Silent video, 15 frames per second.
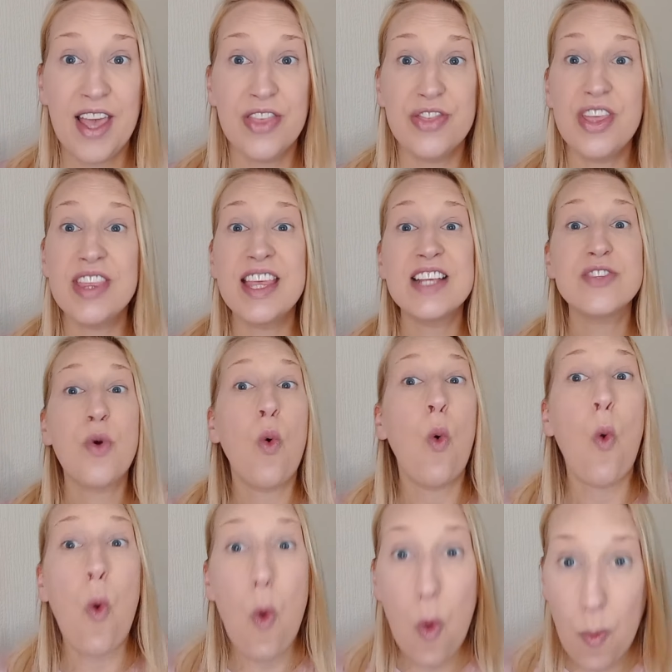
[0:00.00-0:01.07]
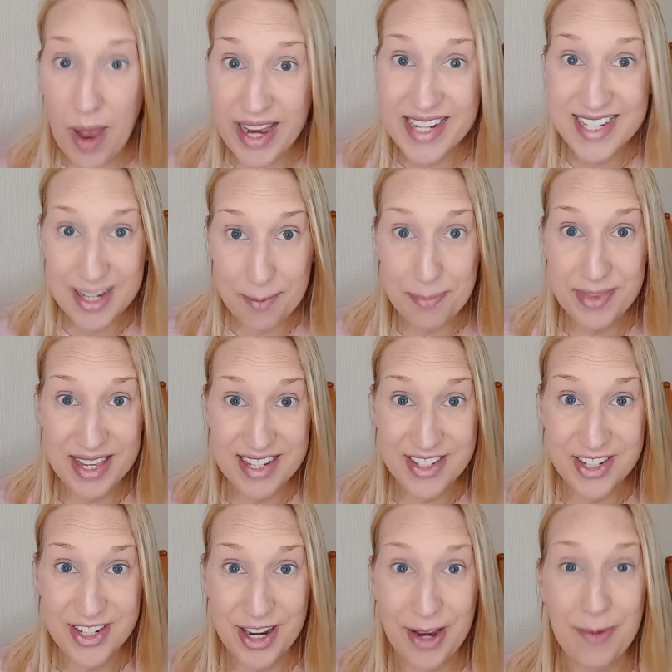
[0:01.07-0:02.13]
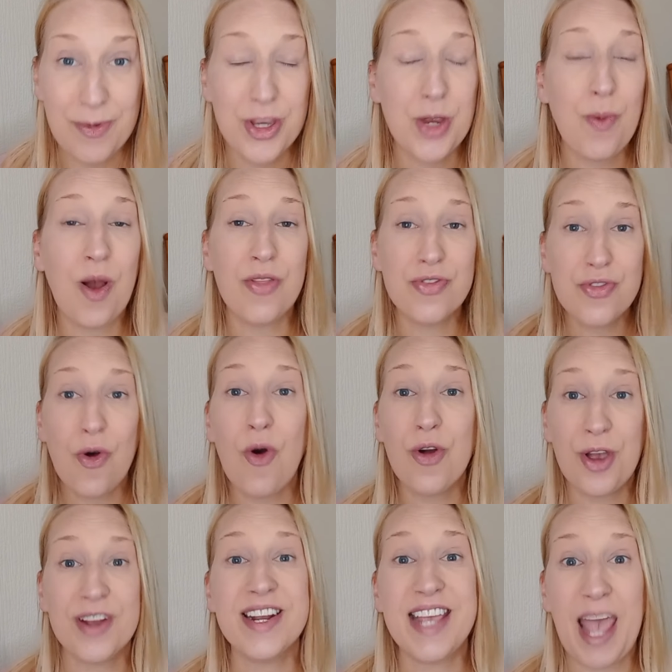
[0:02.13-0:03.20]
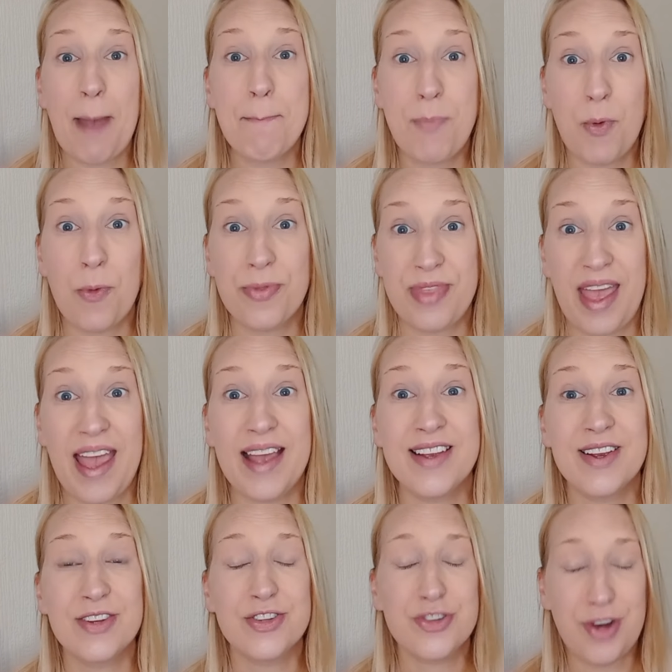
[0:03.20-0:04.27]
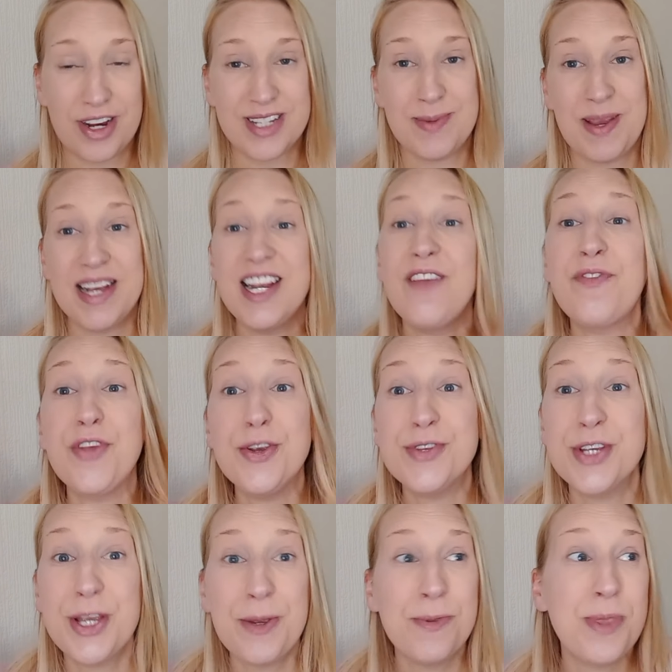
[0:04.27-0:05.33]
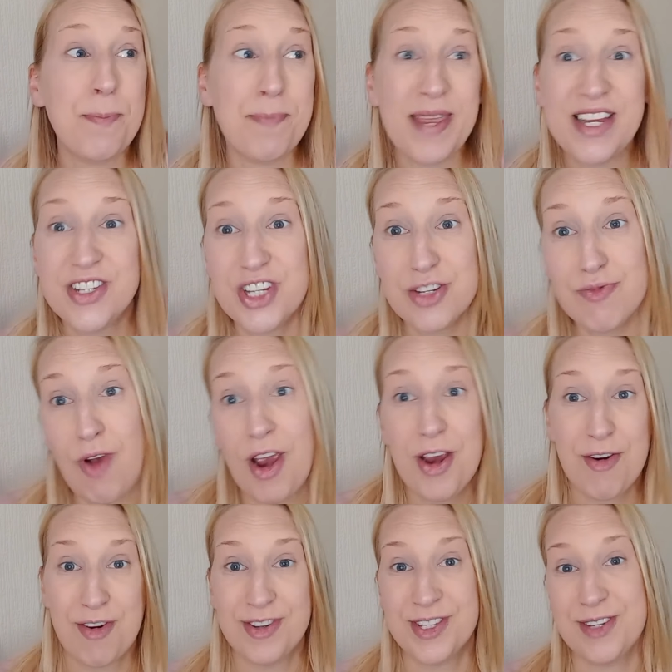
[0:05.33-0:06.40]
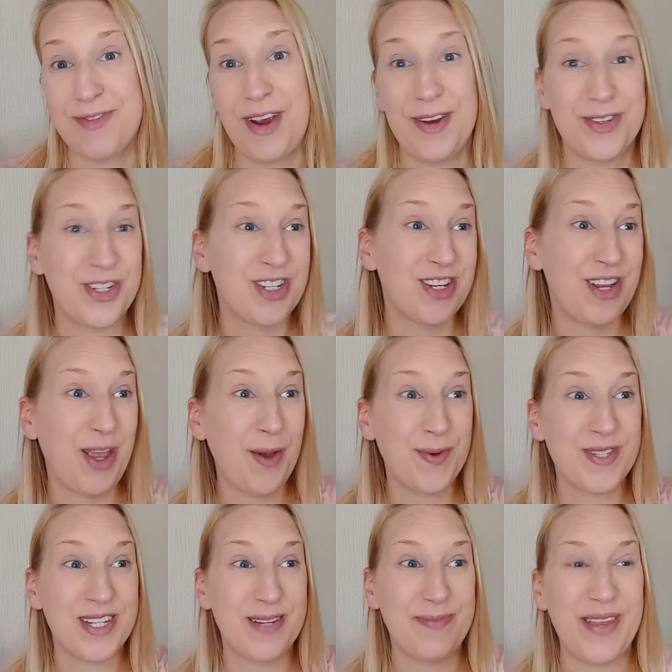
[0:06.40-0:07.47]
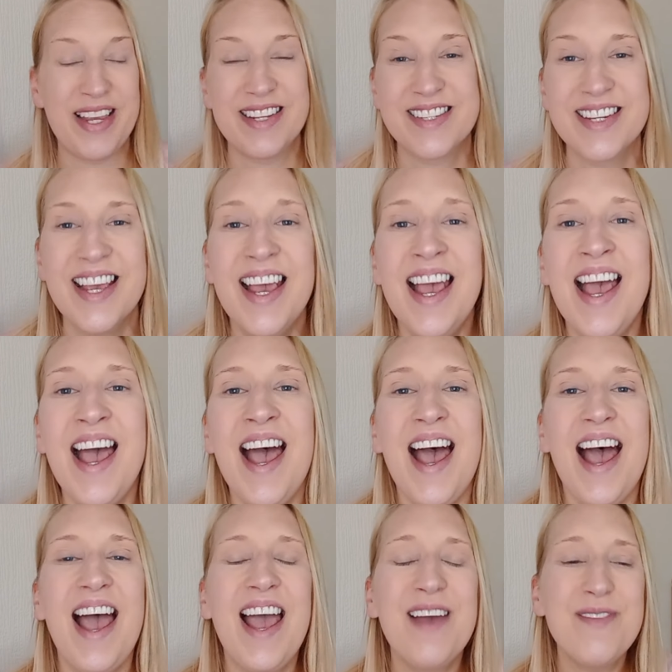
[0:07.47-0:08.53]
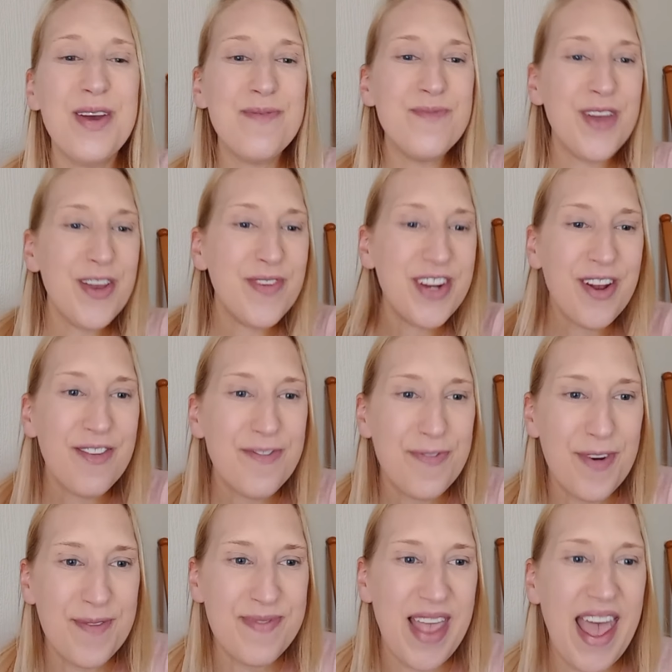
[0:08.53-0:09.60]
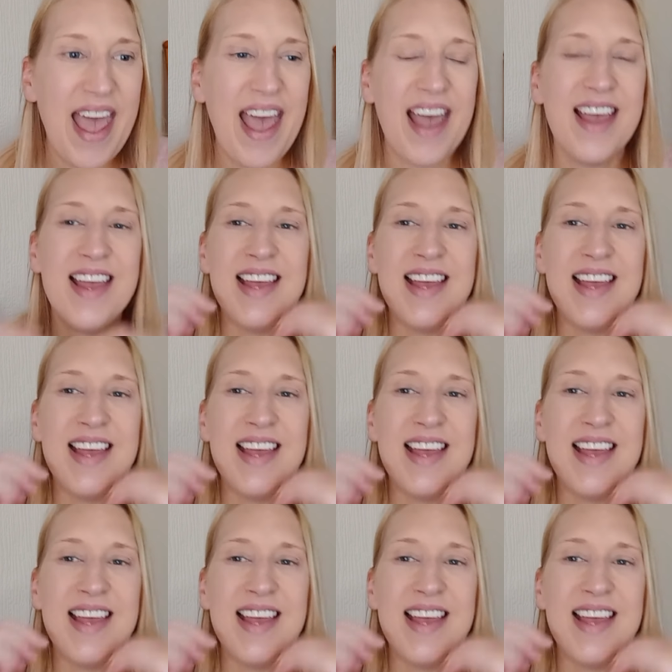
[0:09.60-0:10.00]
that there's always something to do. You are not going to get bored there, trust me. And if you do, the beach is right across the road. Just go to the beach. Moving on from there,